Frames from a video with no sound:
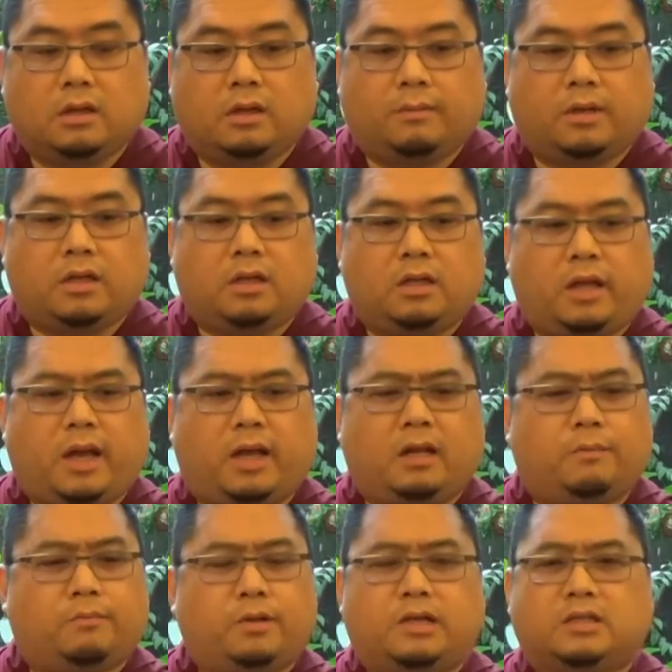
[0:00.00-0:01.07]
but in the
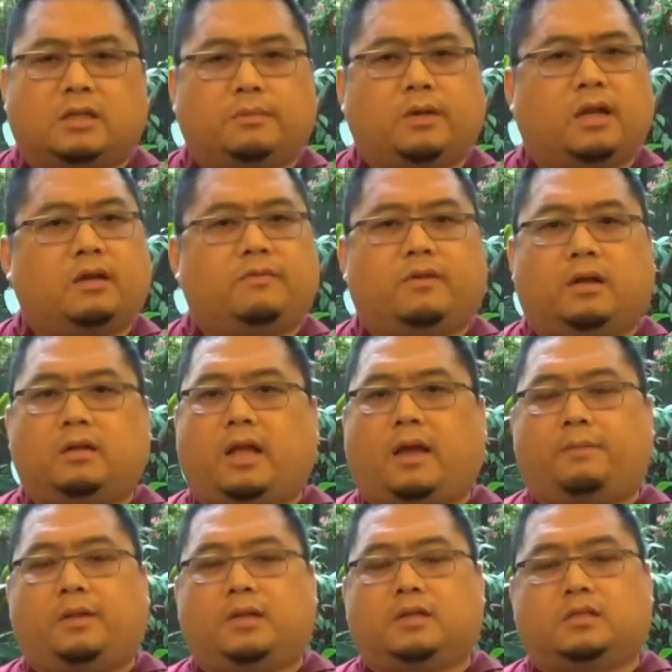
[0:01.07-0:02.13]
end it brings some kind of
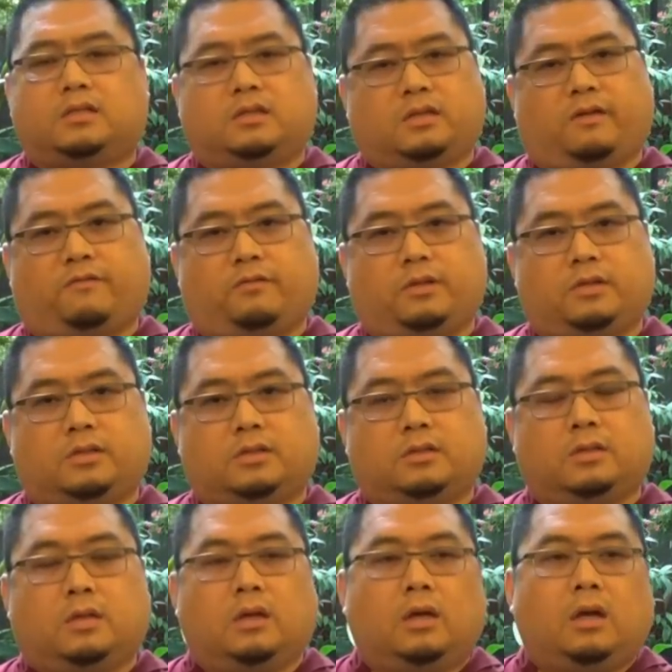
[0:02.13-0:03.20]
unhappiness and
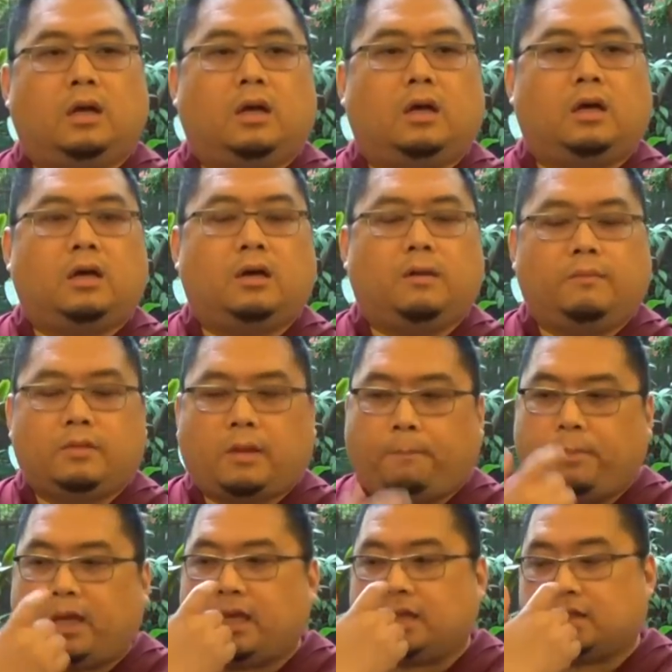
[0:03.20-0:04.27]
sufferings.
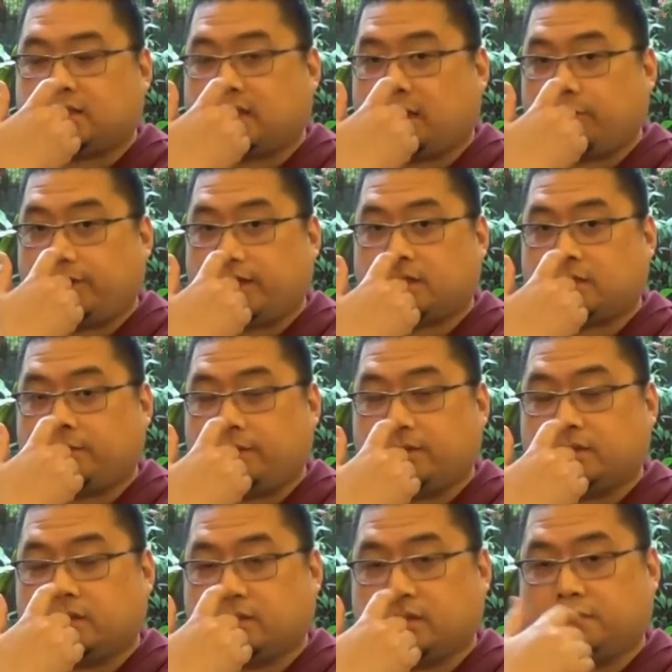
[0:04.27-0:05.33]
The peaks that we
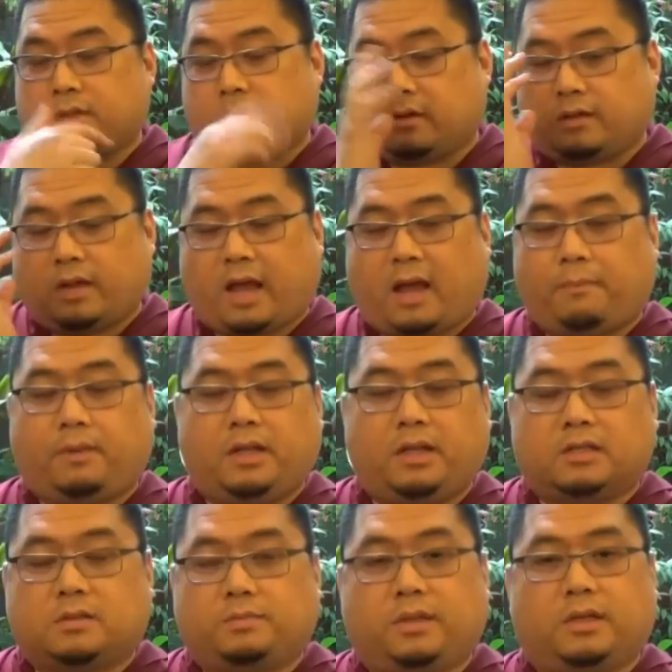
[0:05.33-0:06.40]
experience in samsara, the
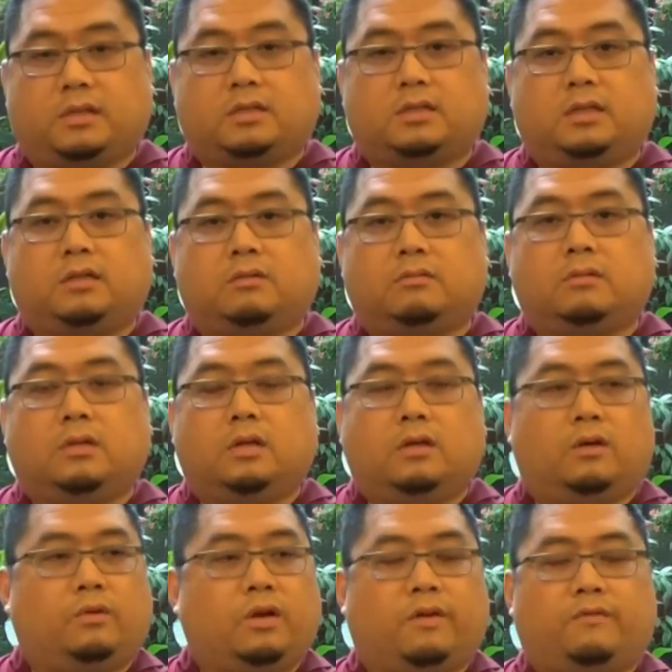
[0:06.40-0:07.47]
happiness peaks, you know,
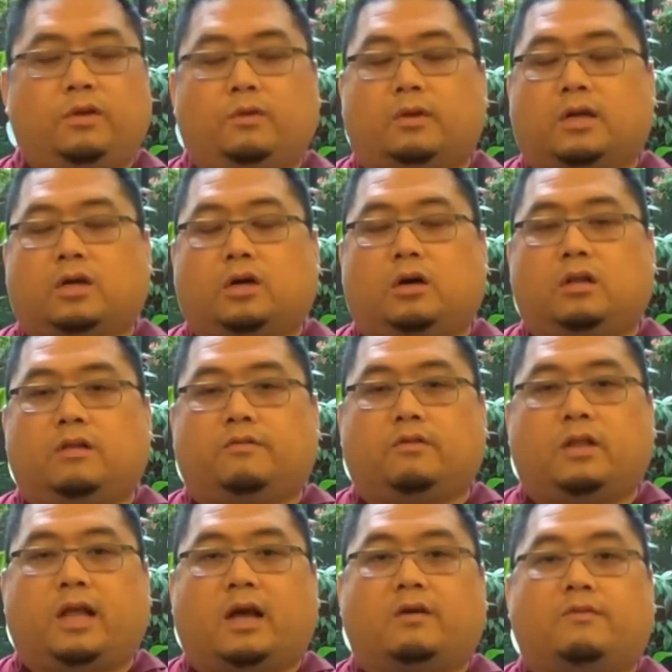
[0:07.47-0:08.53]
whatever you want to call it
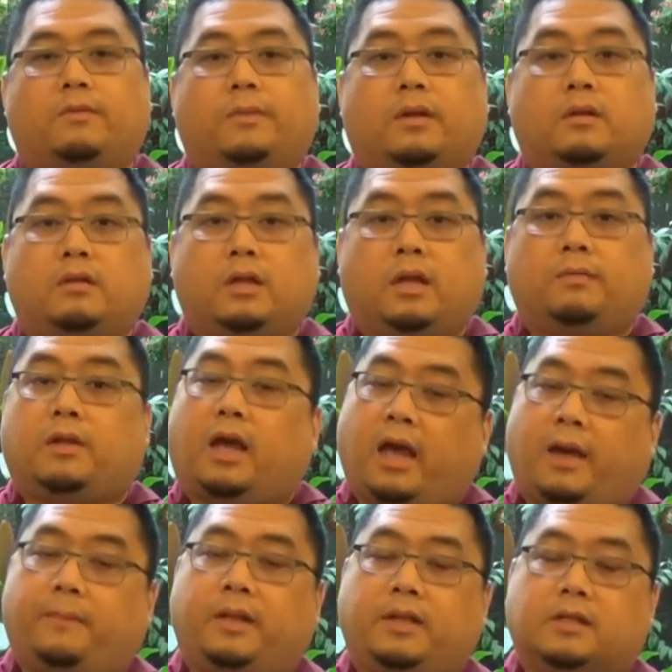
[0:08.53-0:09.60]
for lack of a better name, the
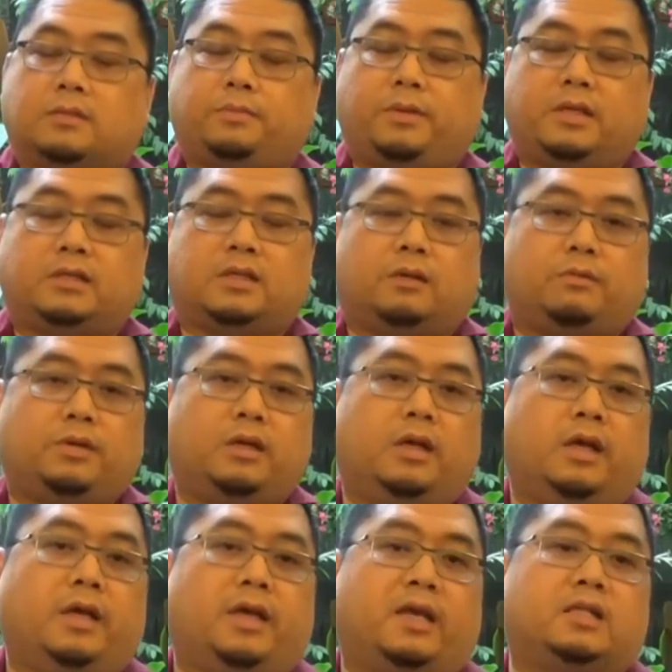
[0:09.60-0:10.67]
happiness peaks that
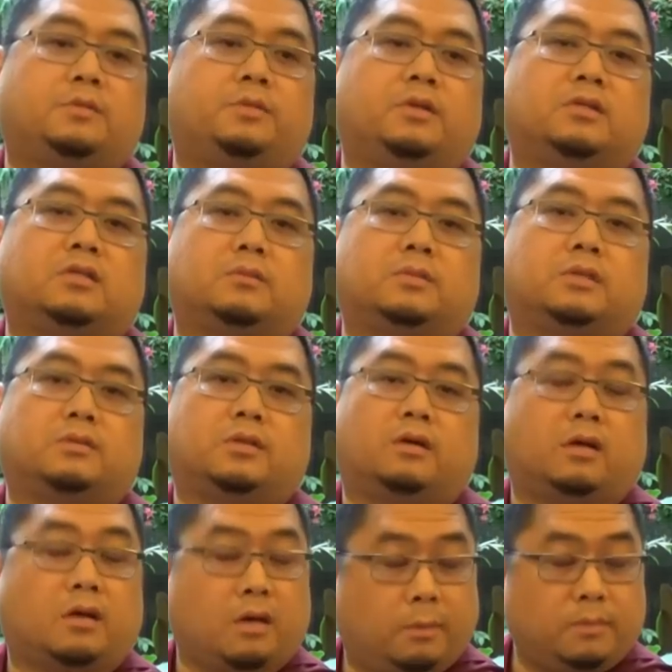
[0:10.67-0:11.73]
we experience in
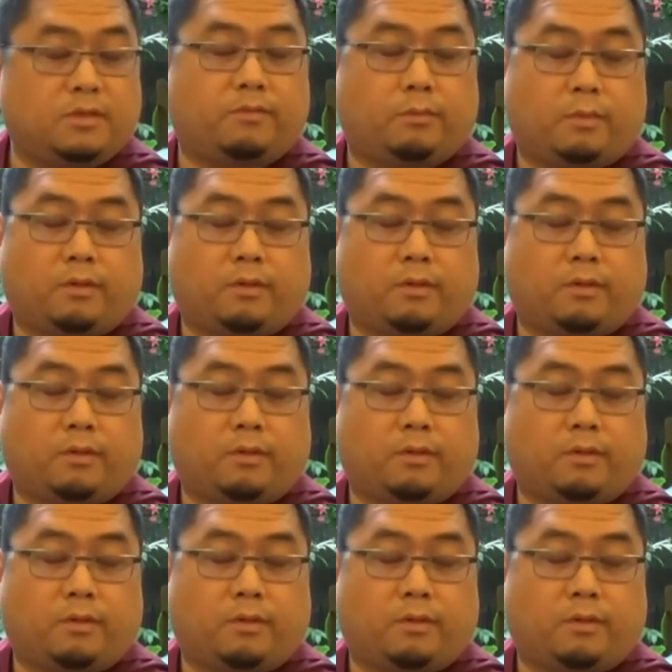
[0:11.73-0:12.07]
samsara comes